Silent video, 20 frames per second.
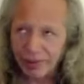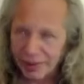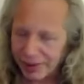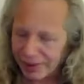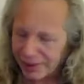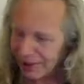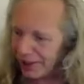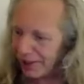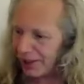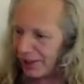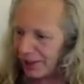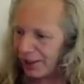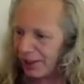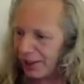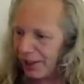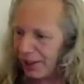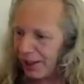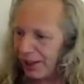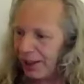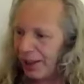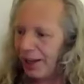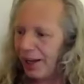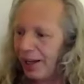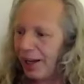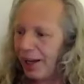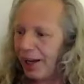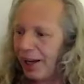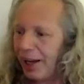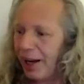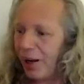five years.
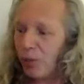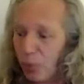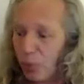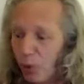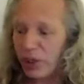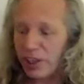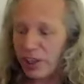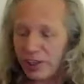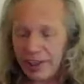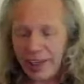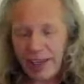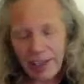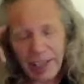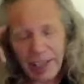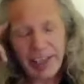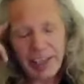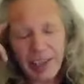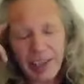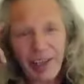I'm walking down, I hear